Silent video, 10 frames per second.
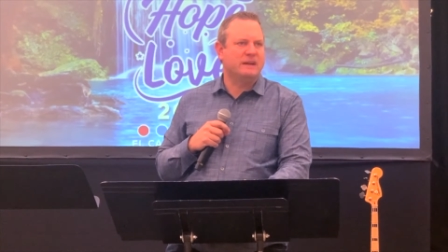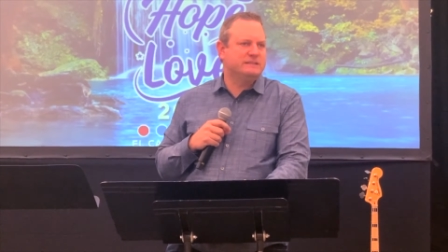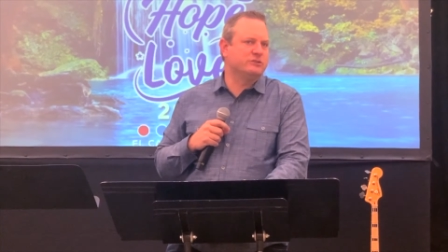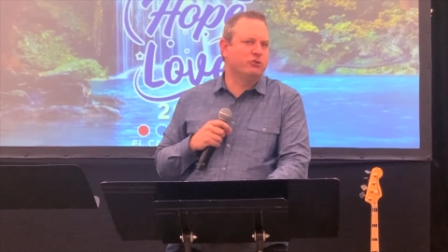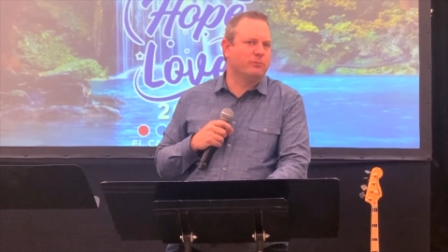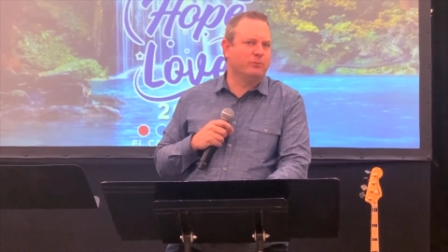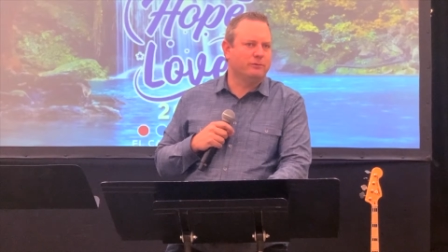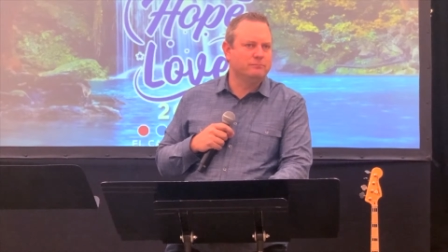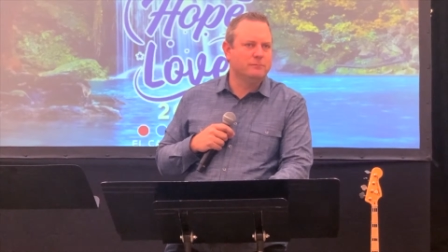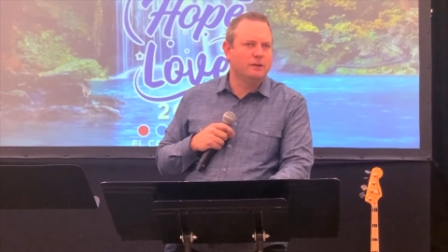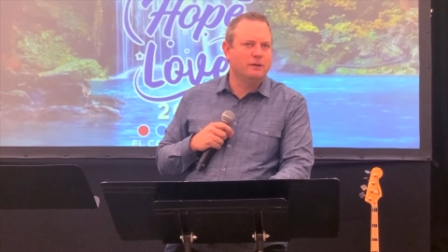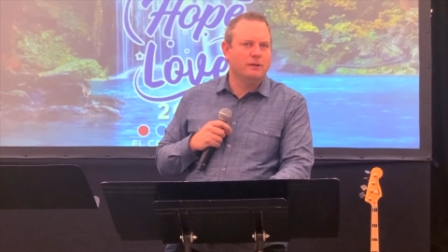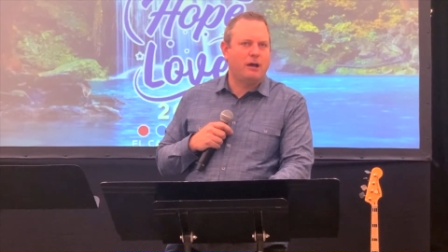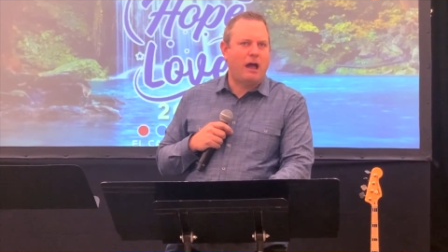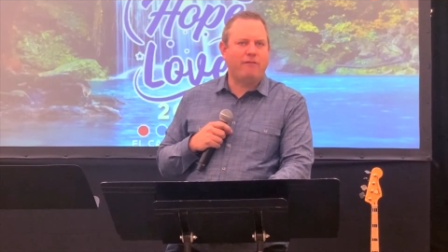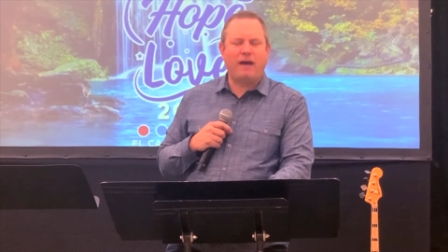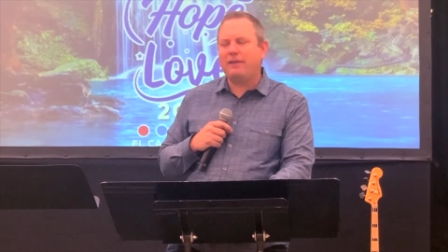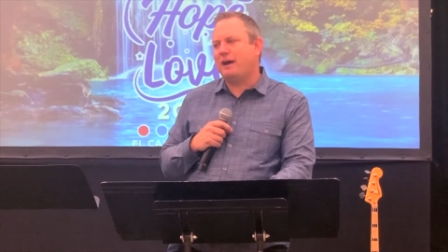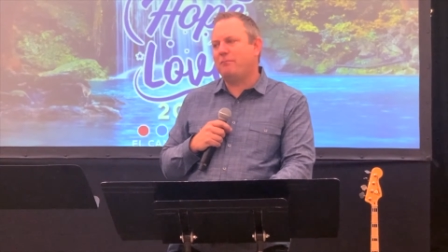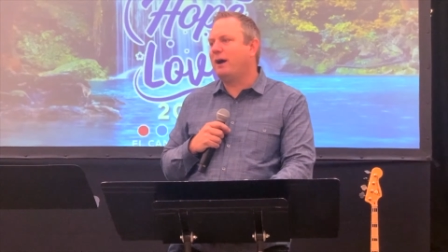It's normal. I've
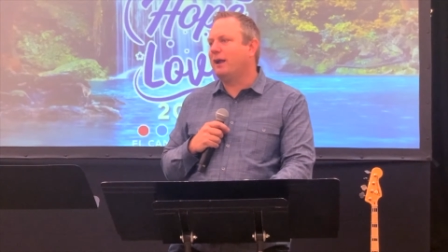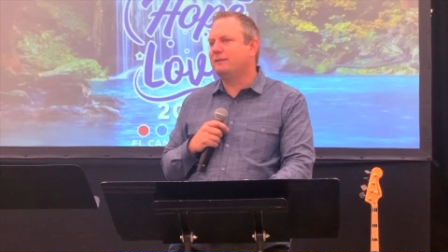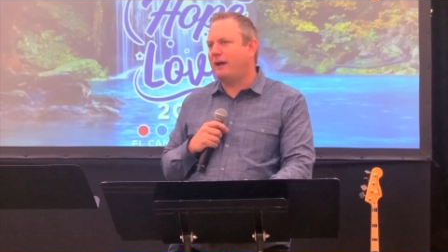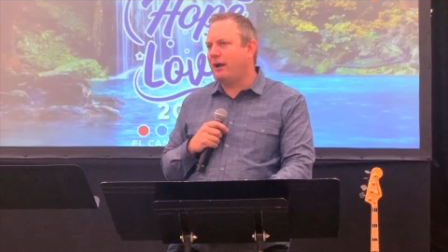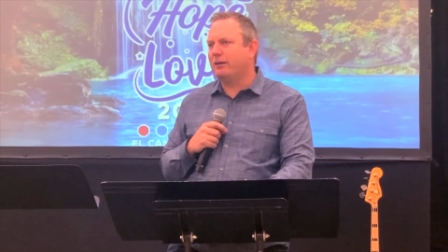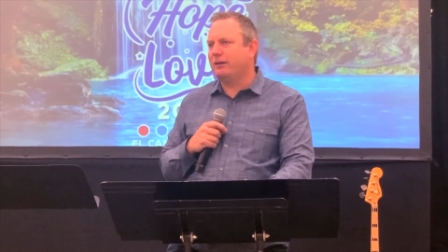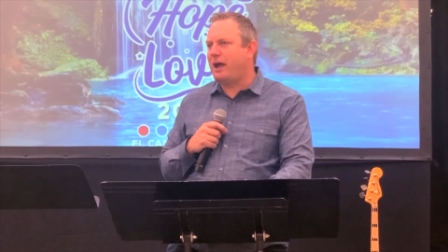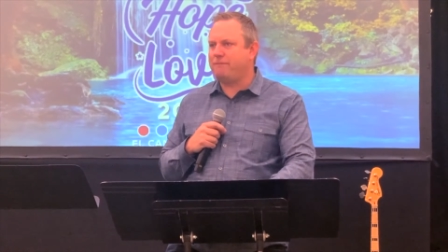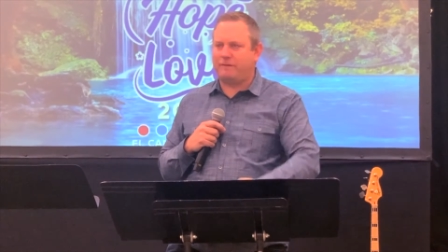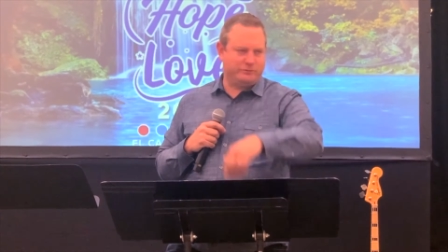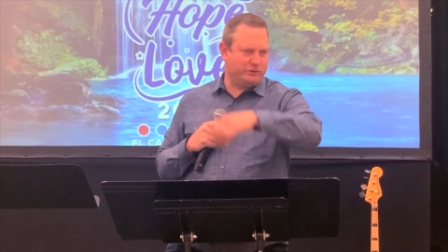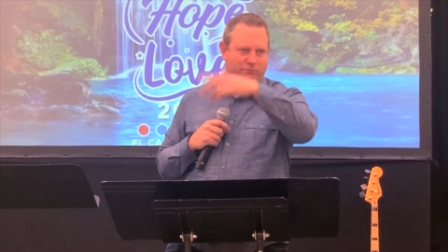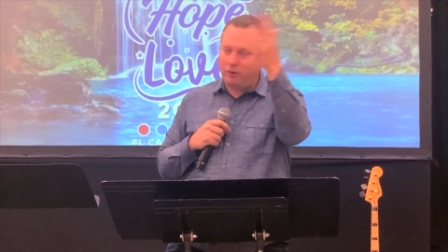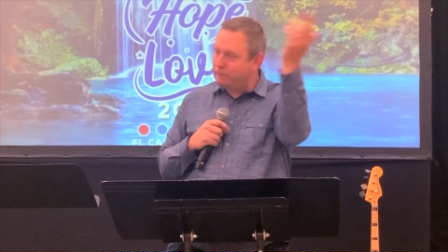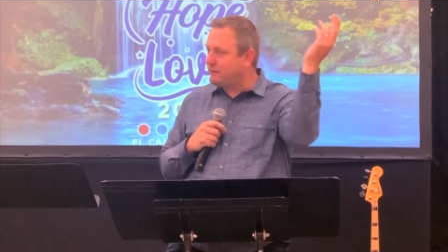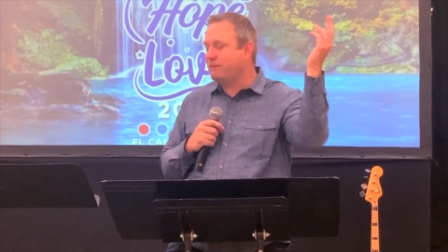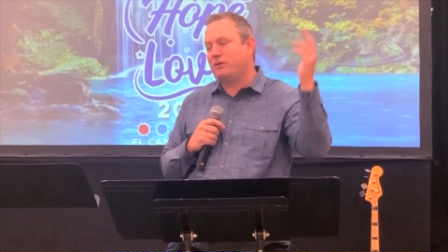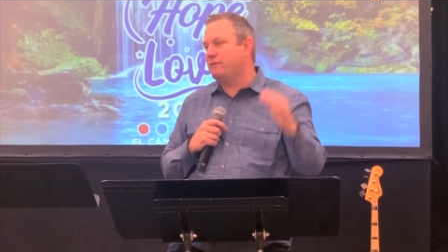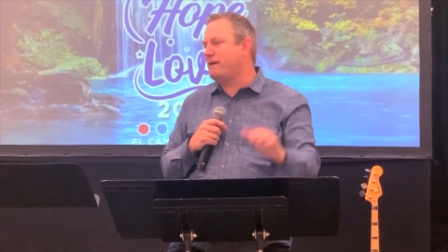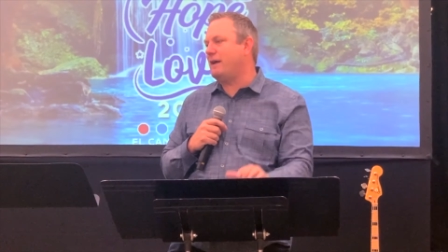had that my entire life. I'm sure most of
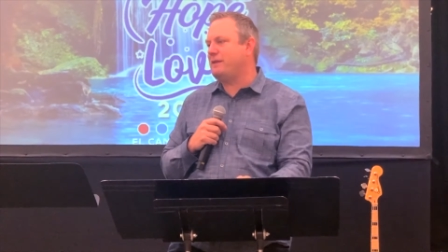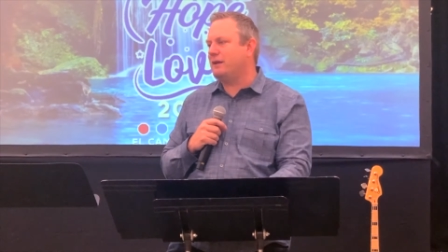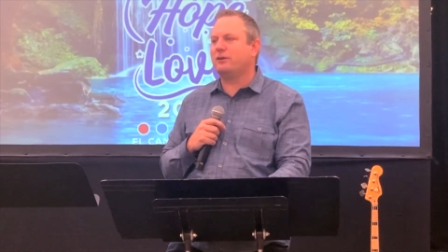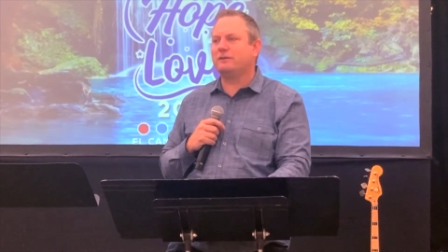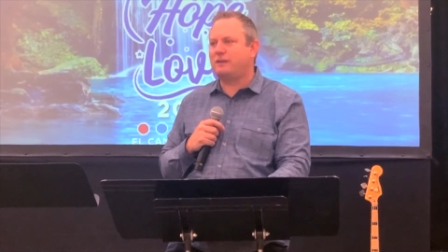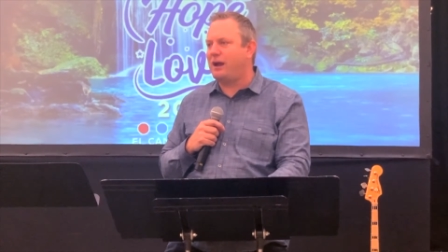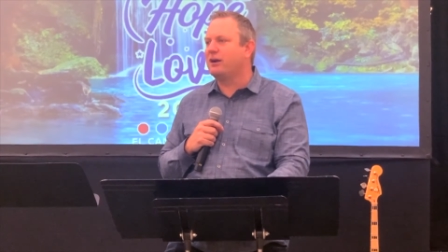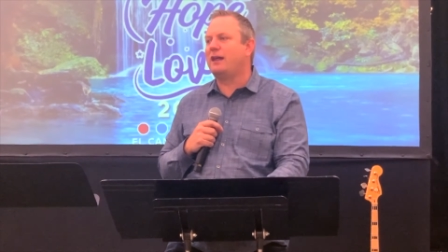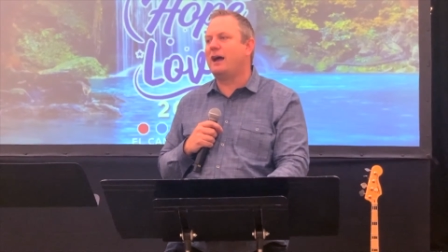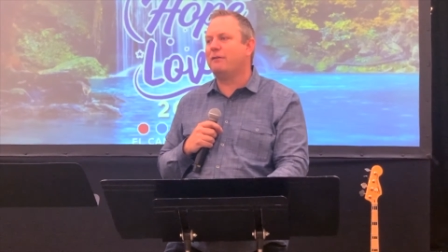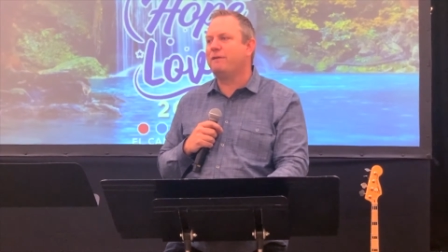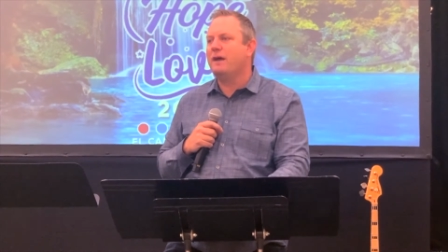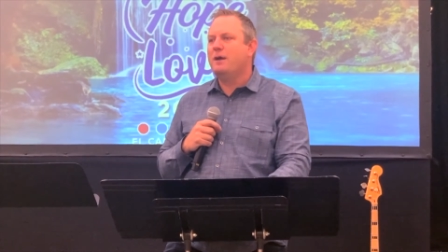you have had that your entire life.